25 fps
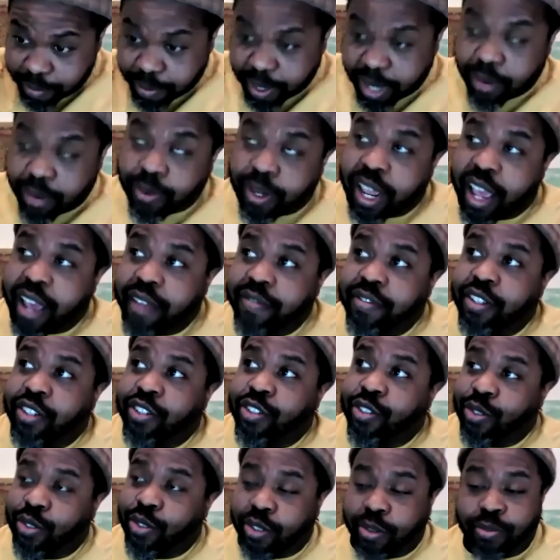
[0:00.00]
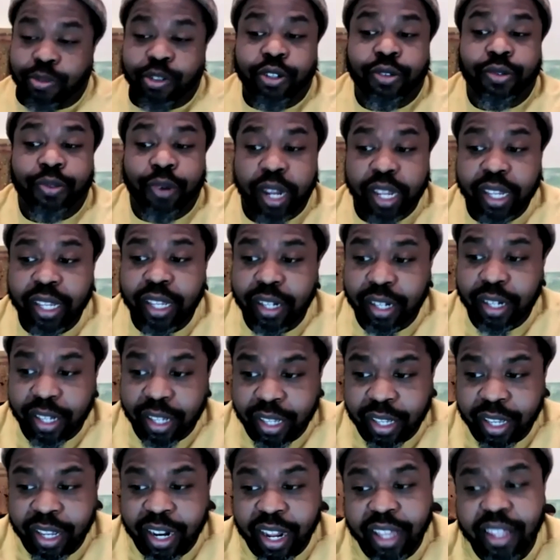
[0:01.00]
but it would have to do some real
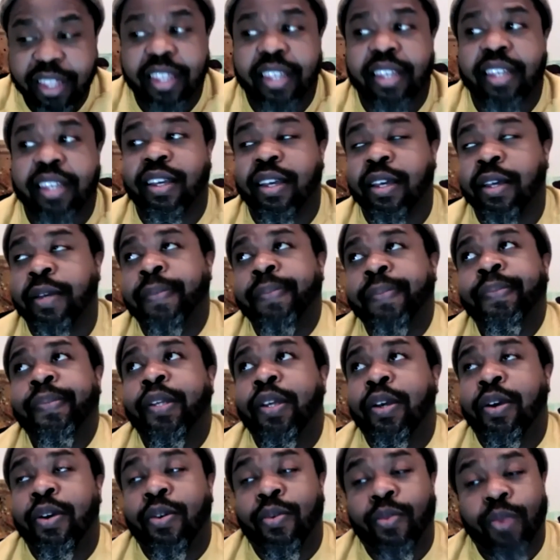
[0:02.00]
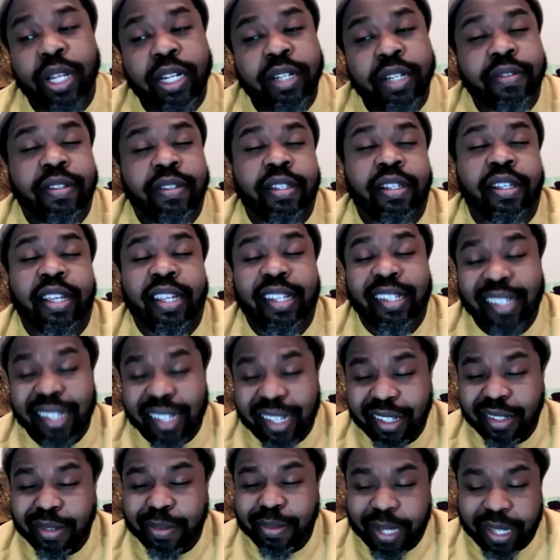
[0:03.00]
reckoning. And I think one of the
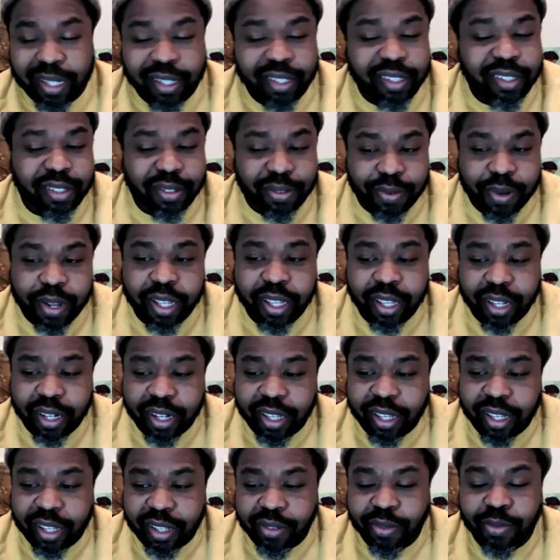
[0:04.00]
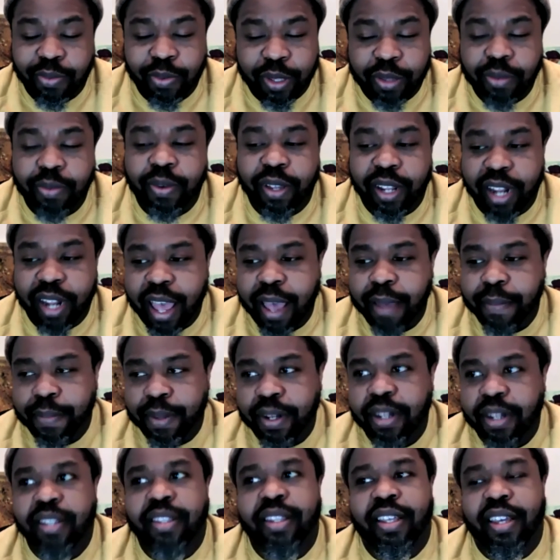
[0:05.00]
intense places of reckoning is with what
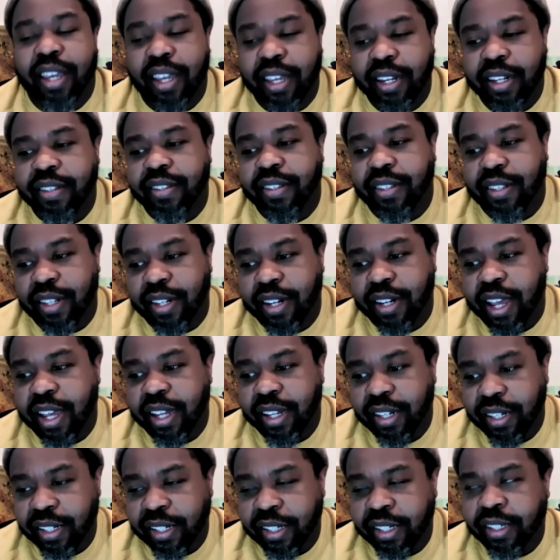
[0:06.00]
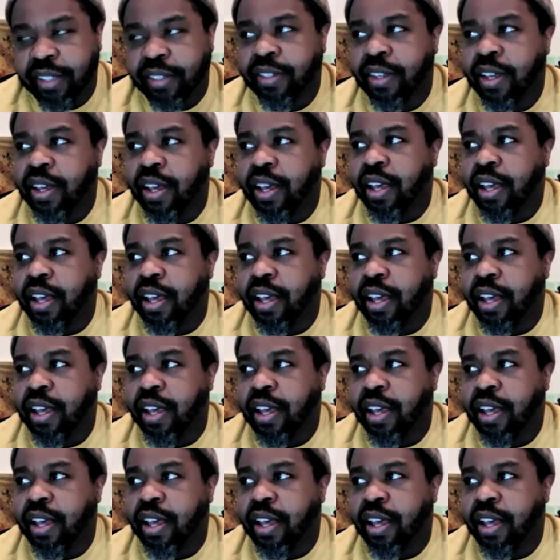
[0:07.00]
happened in the 80s and the 90s,